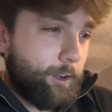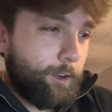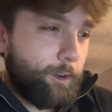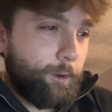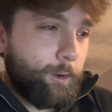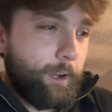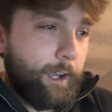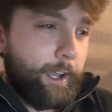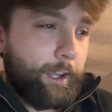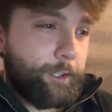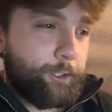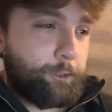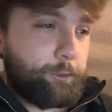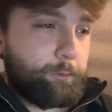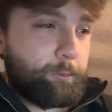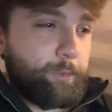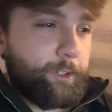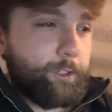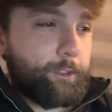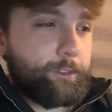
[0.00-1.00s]
how you
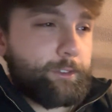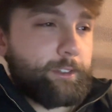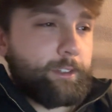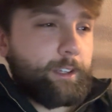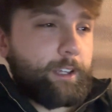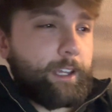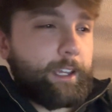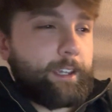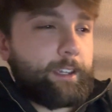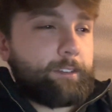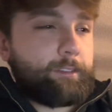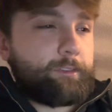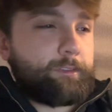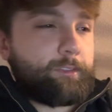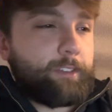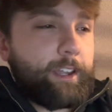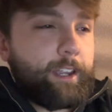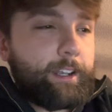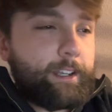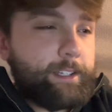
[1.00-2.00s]
built a
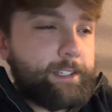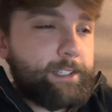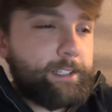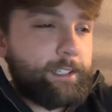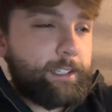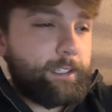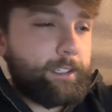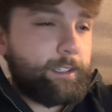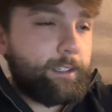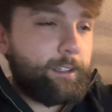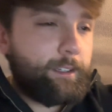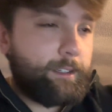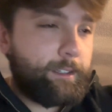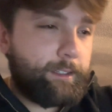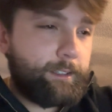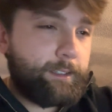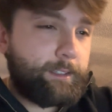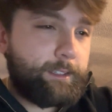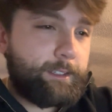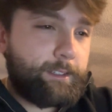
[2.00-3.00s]
fantasy
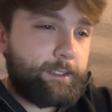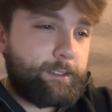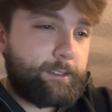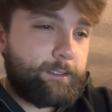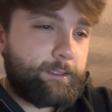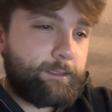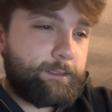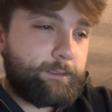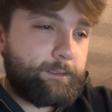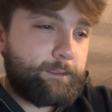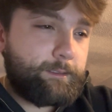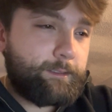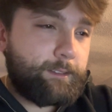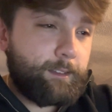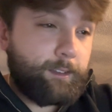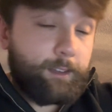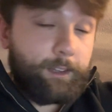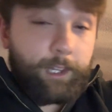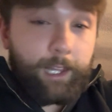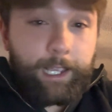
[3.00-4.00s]

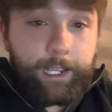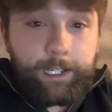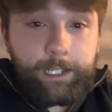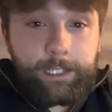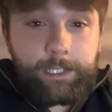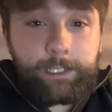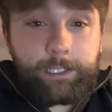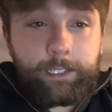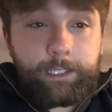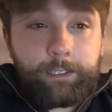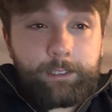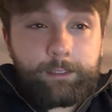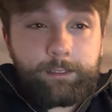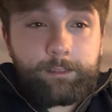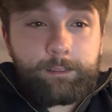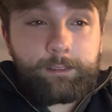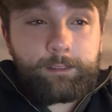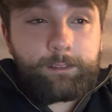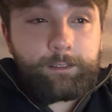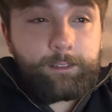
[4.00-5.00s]
legacy.
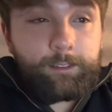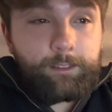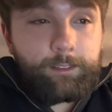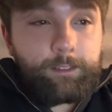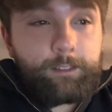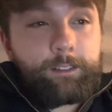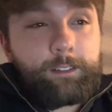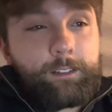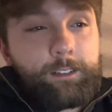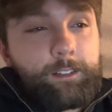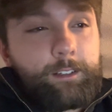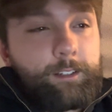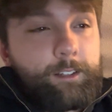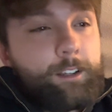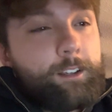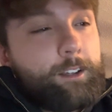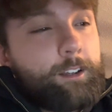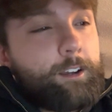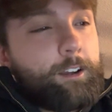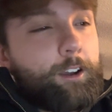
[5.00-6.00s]

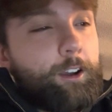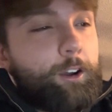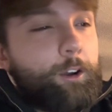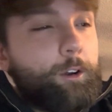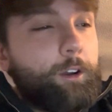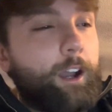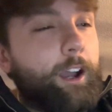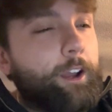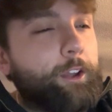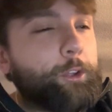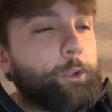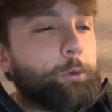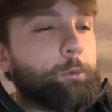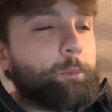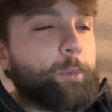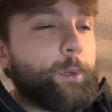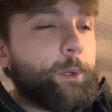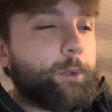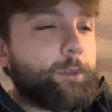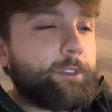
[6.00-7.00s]
Oh, how you
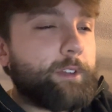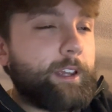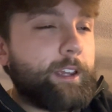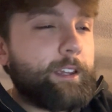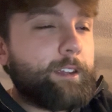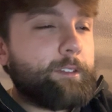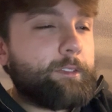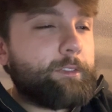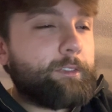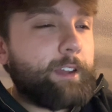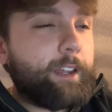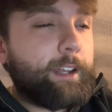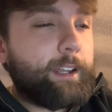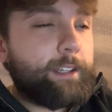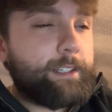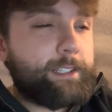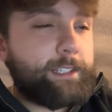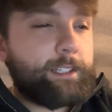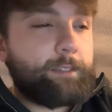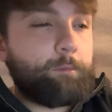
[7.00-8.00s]
built a
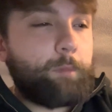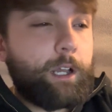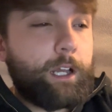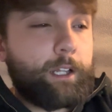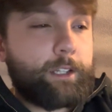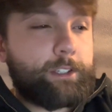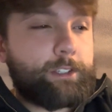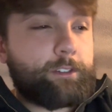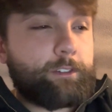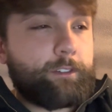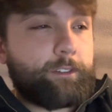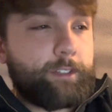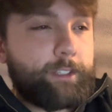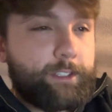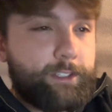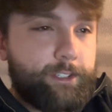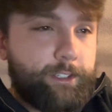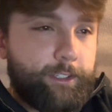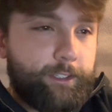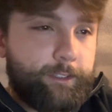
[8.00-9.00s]
fantasy monster
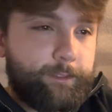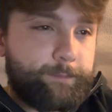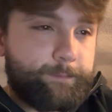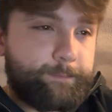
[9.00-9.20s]
this year.